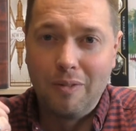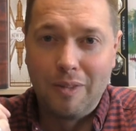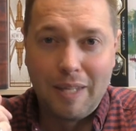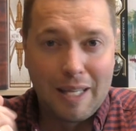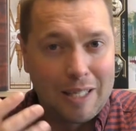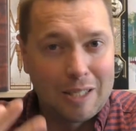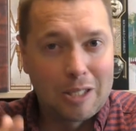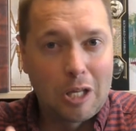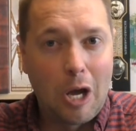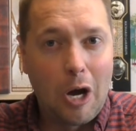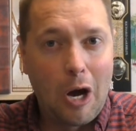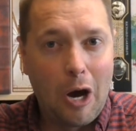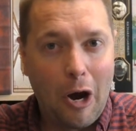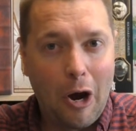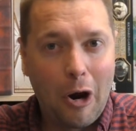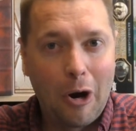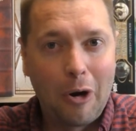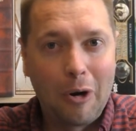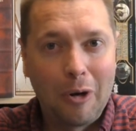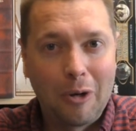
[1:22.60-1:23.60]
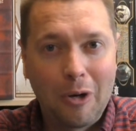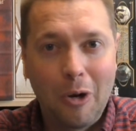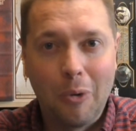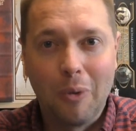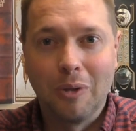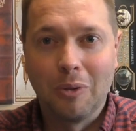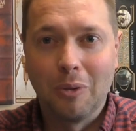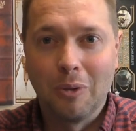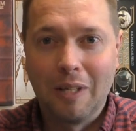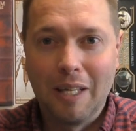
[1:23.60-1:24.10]
things are
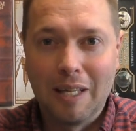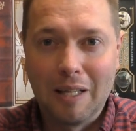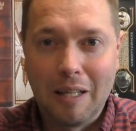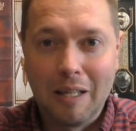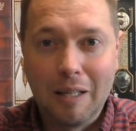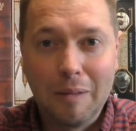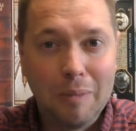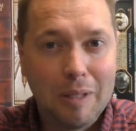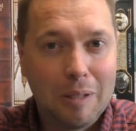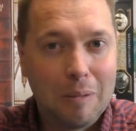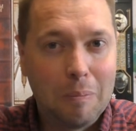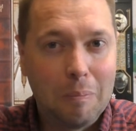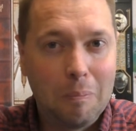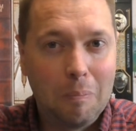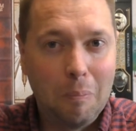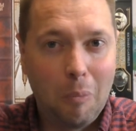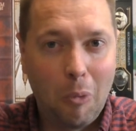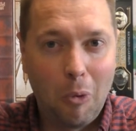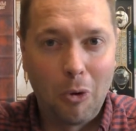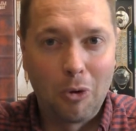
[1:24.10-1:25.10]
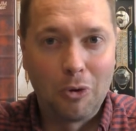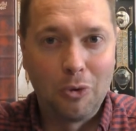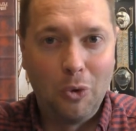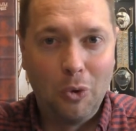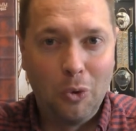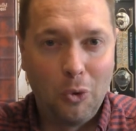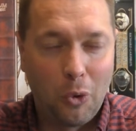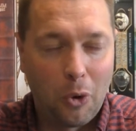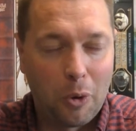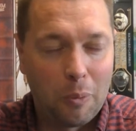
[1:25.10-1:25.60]
going to get a little bit more
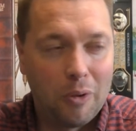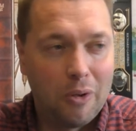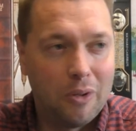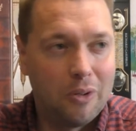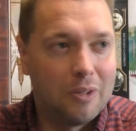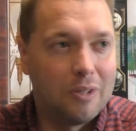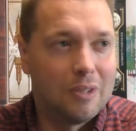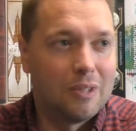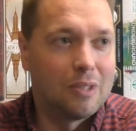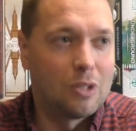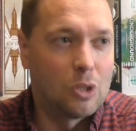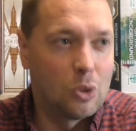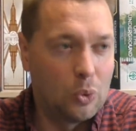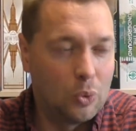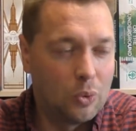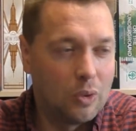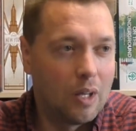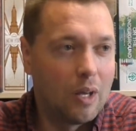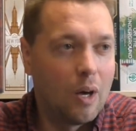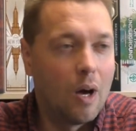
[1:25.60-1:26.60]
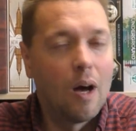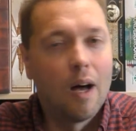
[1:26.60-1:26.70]
to normal soon.